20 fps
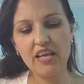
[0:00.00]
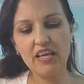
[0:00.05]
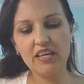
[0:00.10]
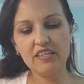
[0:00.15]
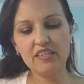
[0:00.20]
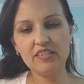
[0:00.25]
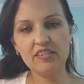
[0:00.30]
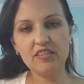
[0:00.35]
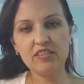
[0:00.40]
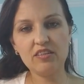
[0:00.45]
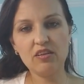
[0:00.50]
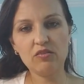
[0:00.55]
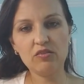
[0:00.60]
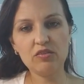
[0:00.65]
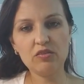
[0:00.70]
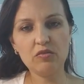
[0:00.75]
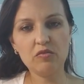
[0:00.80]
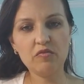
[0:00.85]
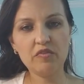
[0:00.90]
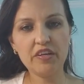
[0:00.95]
This is
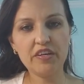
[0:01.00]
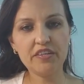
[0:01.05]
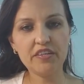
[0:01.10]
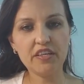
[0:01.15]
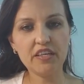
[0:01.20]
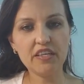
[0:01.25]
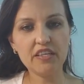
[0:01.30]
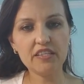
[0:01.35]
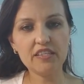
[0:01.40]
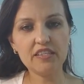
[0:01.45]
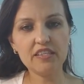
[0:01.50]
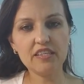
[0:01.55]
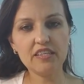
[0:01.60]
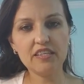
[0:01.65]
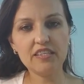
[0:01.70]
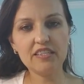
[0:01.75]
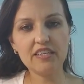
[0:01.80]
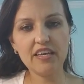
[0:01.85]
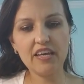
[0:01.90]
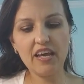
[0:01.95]
also very easy.
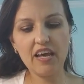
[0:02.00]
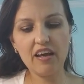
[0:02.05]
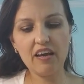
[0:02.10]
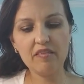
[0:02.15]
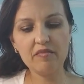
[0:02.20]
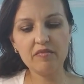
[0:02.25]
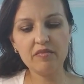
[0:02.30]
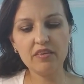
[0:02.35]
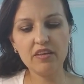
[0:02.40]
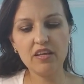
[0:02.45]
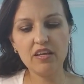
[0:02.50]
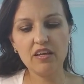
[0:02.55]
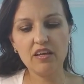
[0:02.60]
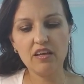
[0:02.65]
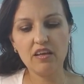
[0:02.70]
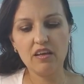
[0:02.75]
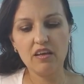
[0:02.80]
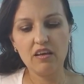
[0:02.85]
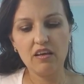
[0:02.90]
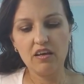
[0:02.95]
They have
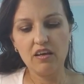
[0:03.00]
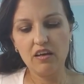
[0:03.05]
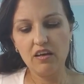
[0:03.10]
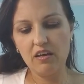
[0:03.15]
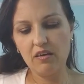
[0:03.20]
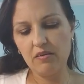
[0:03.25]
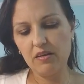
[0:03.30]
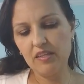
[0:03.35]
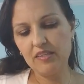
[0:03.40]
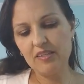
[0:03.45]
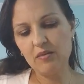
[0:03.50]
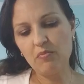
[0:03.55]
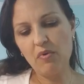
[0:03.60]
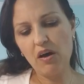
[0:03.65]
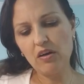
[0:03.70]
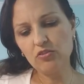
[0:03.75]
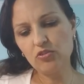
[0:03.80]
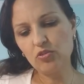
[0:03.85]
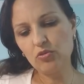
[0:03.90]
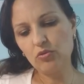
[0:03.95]
it's
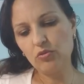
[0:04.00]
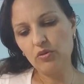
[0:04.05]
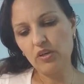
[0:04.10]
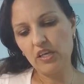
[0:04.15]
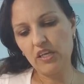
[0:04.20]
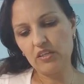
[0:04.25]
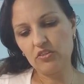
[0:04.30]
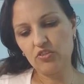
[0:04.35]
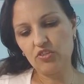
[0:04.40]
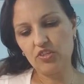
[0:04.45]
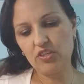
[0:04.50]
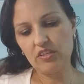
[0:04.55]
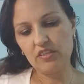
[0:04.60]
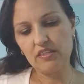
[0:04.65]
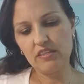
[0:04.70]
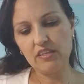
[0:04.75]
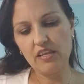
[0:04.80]
about 2 inches.